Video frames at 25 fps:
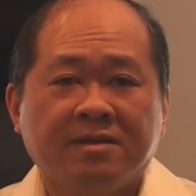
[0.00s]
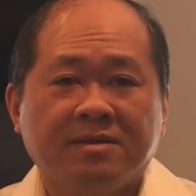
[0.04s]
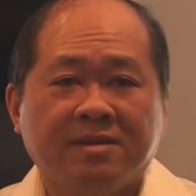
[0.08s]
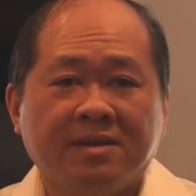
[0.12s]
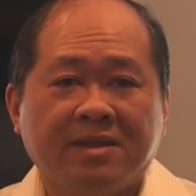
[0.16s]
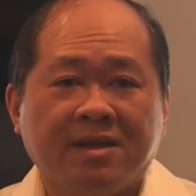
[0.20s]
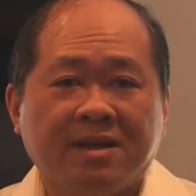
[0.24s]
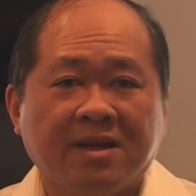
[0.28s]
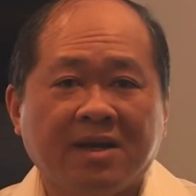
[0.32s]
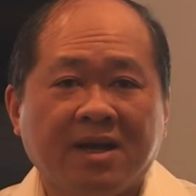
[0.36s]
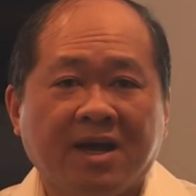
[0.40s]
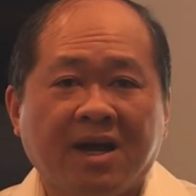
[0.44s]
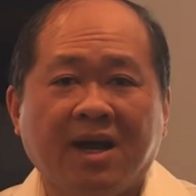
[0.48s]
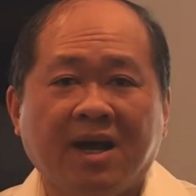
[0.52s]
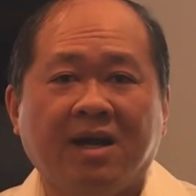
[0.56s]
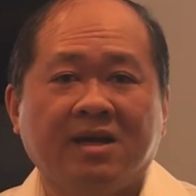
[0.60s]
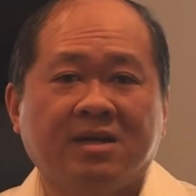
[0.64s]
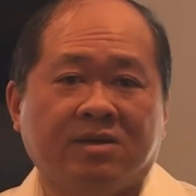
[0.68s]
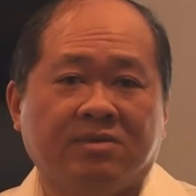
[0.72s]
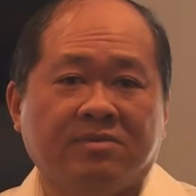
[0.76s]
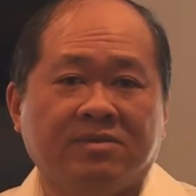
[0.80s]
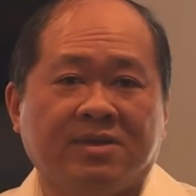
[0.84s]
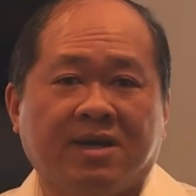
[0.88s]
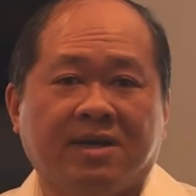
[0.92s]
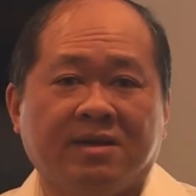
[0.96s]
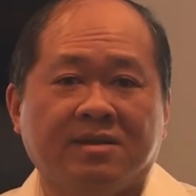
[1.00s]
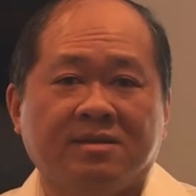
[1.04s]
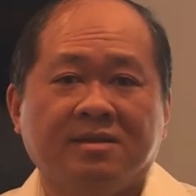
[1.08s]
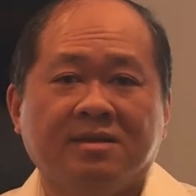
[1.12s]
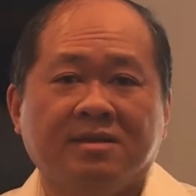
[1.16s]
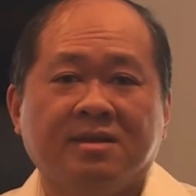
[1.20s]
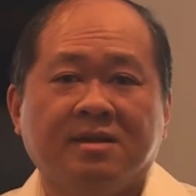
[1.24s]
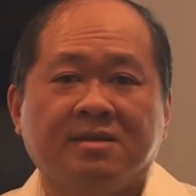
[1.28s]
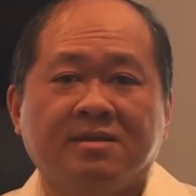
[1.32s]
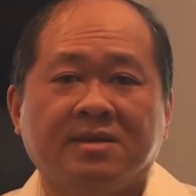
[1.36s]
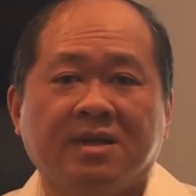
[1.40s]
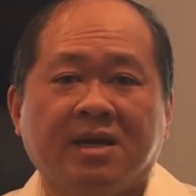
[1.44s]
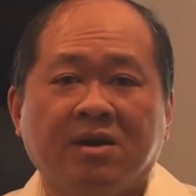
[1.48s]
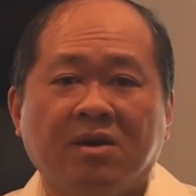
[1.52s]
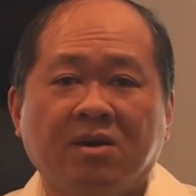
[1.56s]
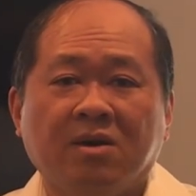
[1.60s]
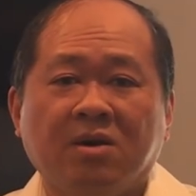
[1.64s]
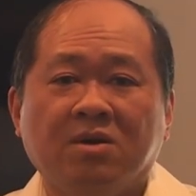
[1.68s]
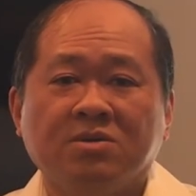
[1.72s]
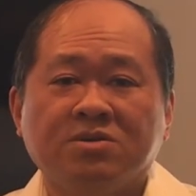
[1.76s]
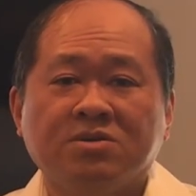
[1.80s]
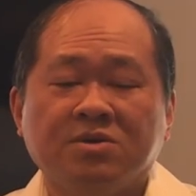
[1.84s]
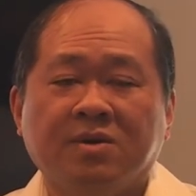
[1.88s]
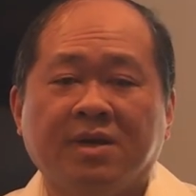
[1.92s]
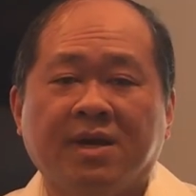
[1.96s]
They argued that they
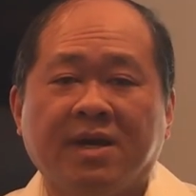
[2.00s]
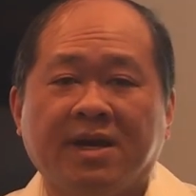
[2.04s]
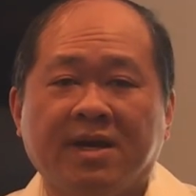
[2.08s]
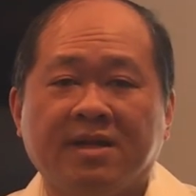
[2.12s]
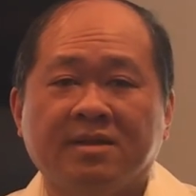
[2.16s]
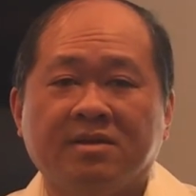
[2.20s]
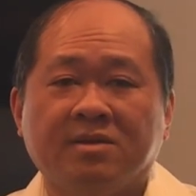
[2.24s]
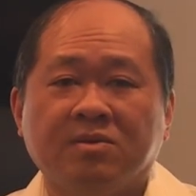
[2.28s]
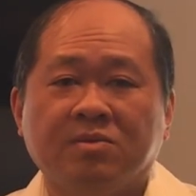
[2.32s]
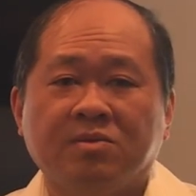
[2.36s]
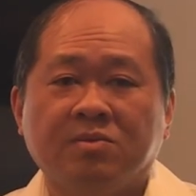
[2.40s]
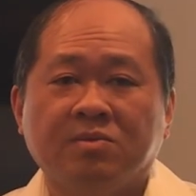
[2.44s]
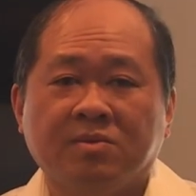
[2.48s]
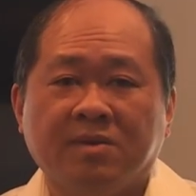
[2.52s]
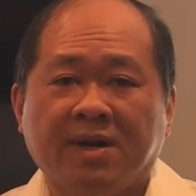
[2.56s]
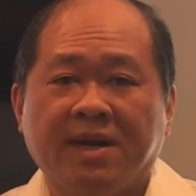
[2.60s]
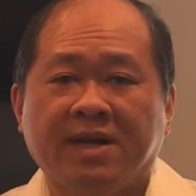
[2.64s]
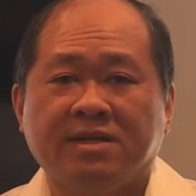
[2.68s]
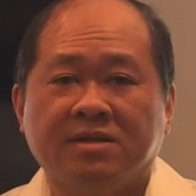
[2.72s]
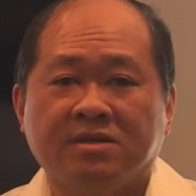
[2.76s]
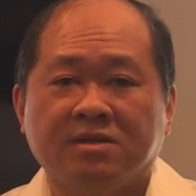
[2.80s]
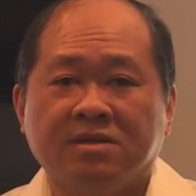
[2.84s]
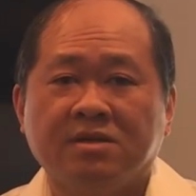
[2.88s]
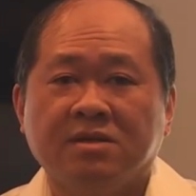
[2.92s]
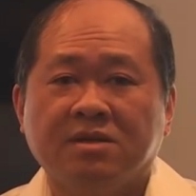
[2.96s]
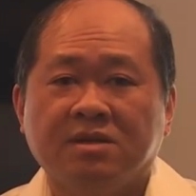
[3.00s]
also had the right